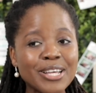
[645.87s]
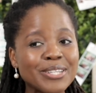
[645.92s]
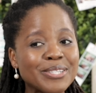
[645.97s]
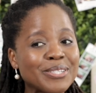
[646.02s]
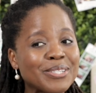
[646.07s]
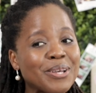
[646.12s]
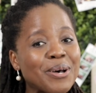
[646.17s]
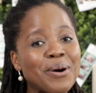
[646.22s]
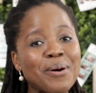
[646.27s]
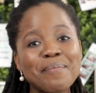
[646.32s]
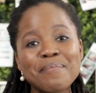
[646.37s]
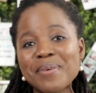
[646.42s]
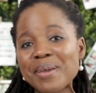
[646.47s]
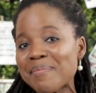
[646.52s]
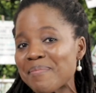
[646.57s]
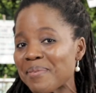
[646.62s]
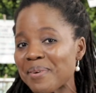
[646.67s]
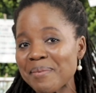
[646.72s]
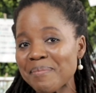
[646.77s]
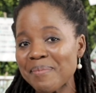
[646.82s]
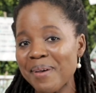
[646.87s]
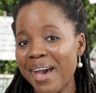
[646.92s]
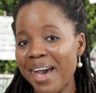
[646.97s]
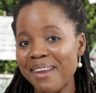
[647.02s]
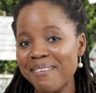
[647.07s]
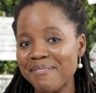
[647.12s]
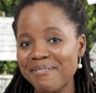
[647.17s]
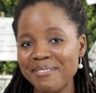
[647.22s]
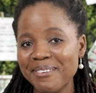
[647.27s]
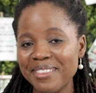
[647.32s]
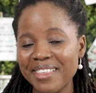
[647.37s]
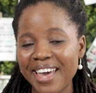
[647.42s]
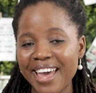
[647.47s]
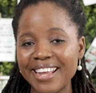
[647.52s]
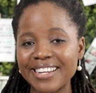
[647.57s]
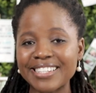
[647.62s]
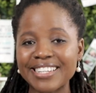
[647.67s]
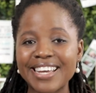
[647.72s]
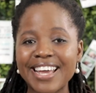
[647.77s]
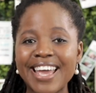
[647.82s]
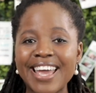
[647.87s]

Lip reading: so be prepared for that.